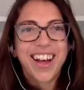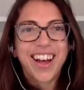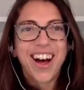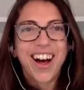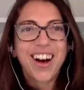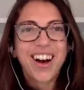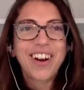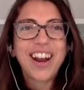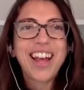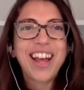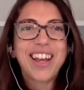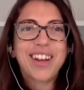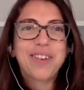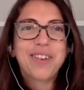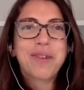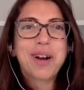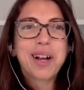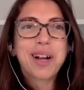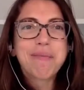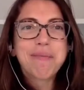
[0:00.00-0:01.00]
All right,
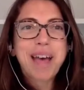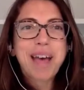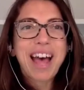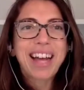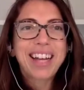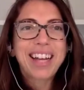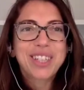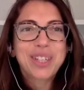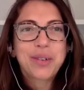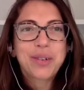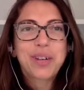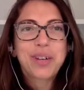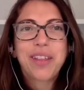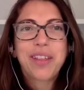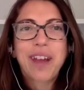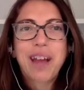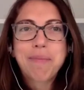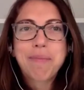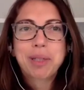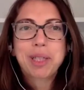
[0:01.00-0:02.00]
welcome back to another
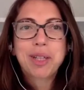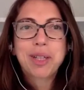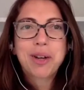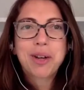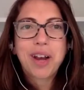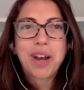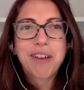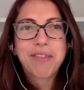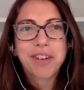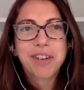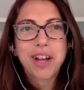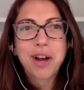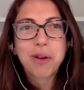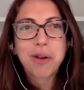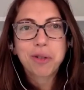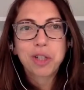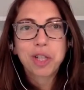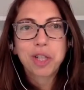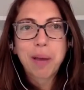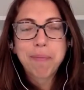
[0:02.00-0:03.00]
episode of
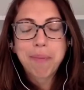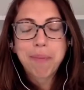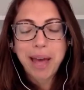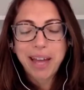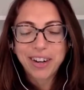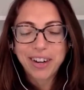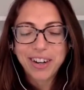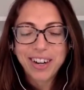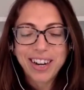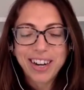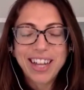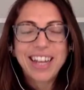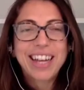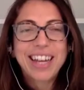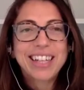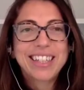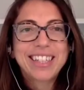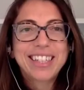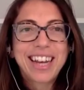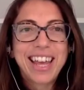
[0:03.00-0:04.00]
Coach Better.
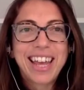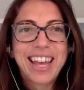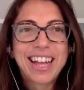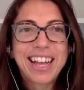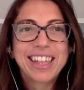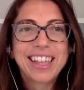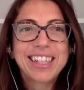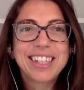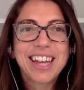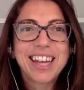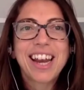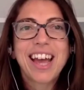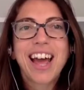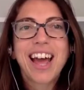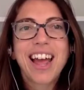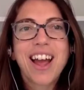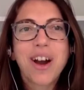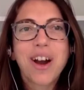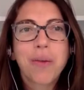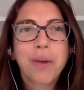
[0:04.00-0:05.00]
Today, Clint and
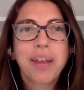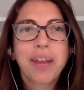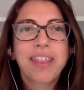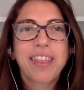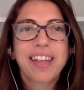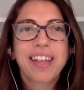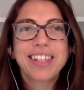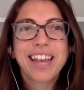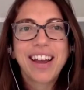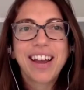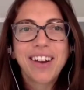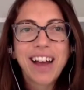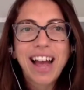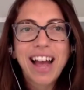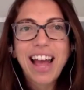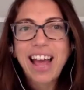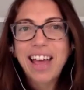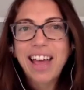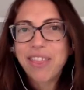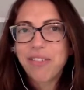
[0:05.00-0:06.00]
I are with Tara
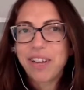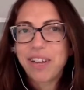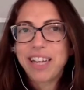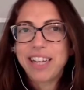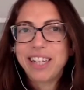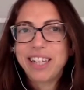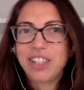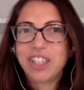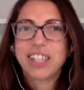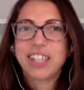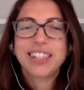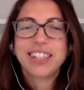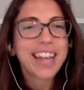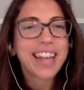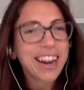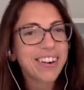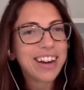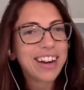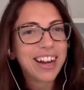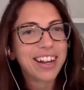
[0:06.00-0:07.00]
Etheridge.
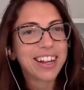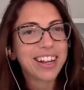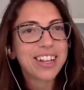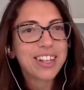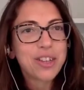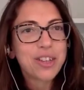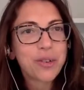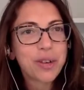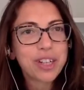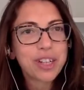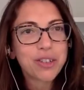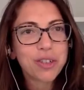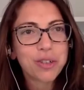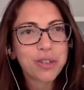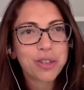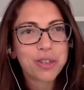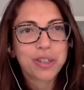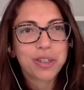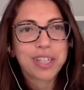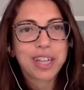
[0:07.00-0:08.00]
Tara, could you
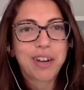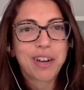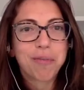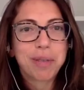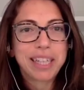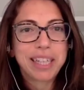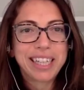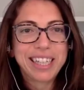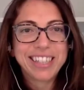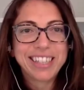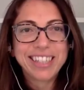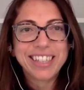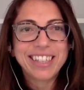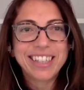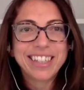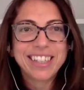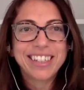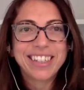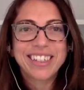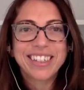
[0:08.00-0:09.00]
introduce yourself, please?